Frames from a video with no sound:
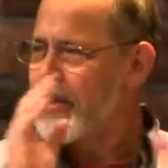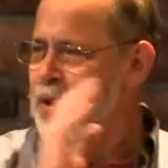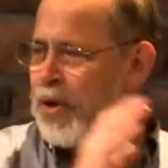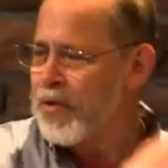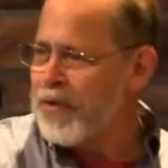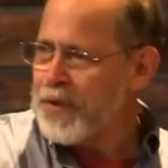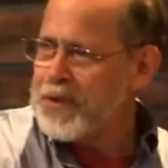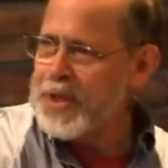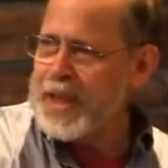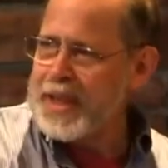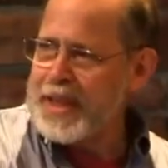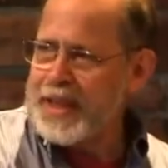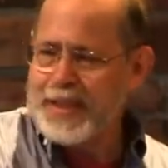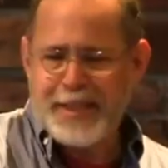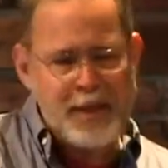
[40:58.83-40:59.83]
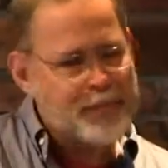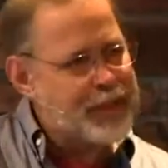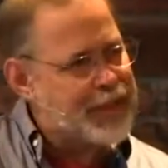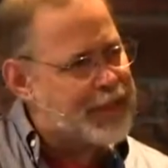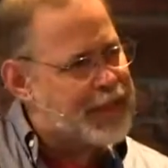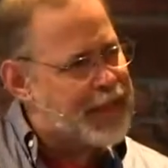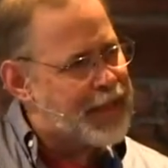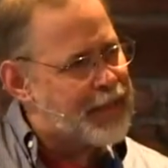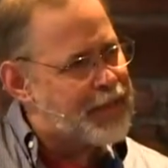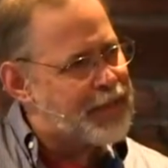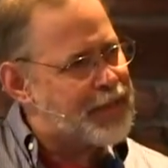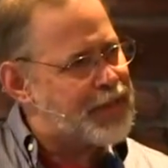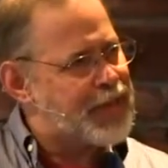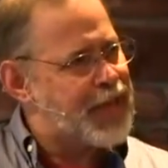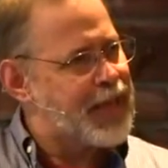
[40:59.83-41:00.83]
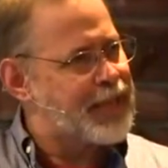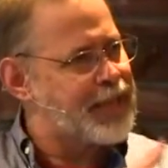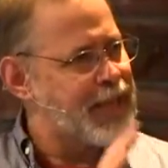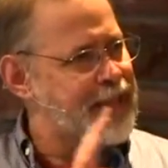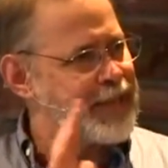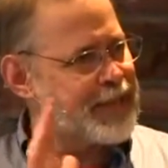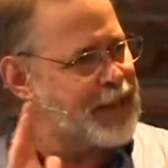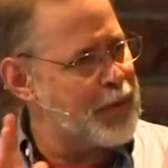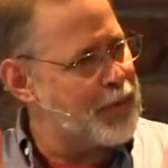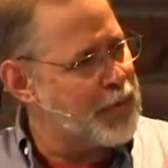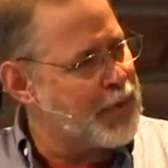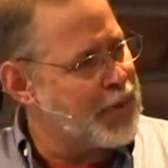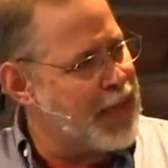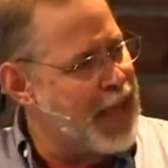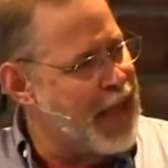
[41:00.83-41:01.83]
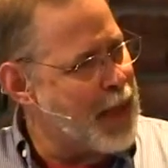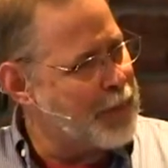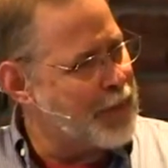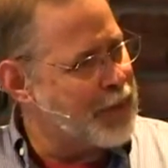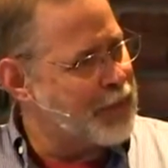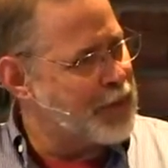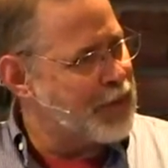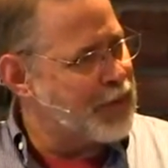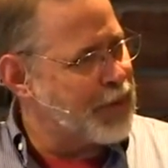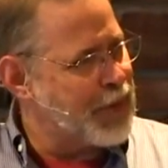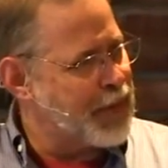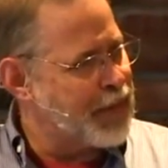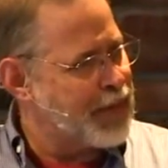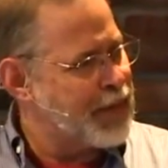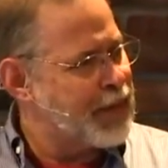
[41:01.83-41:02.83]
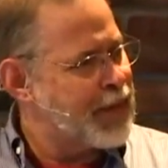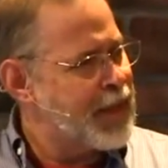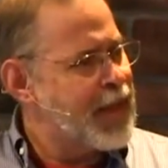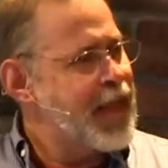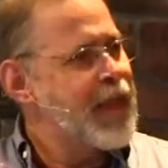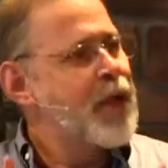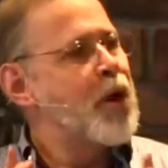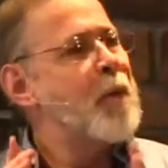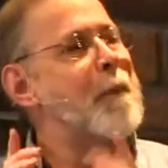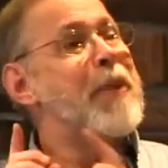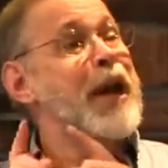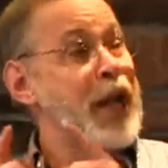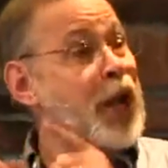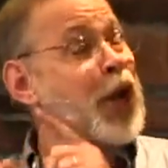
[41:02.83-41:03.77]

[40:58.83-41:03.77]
Don't forsake the assembling together of the saints, as some are in the habit of doing, but